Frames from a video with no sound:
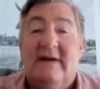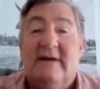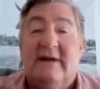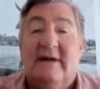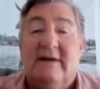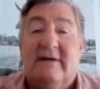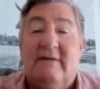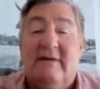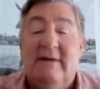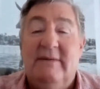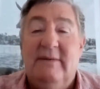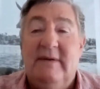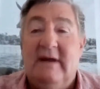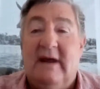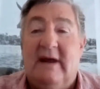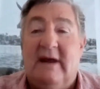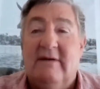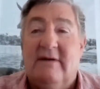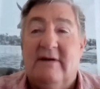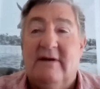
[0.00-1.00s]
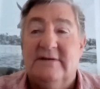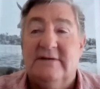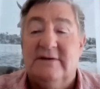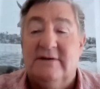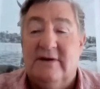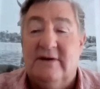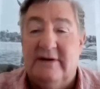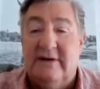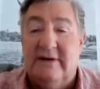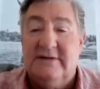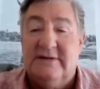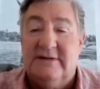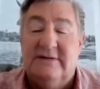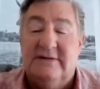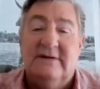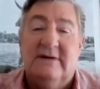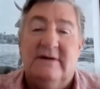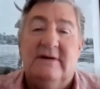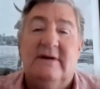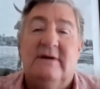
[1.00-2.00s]
Now, Gwebe Agricultural
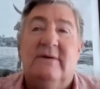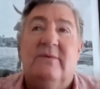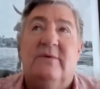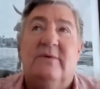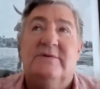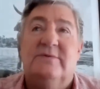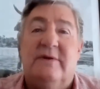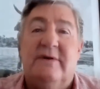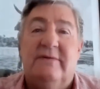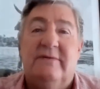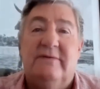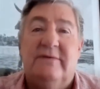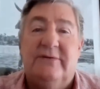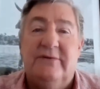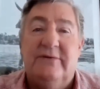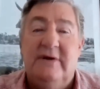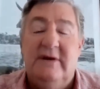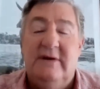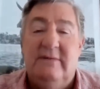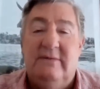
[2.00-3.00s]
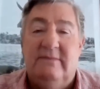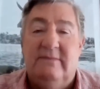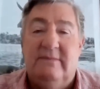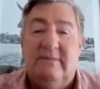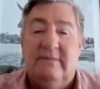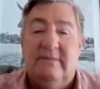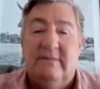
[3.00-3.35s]
College was one of the three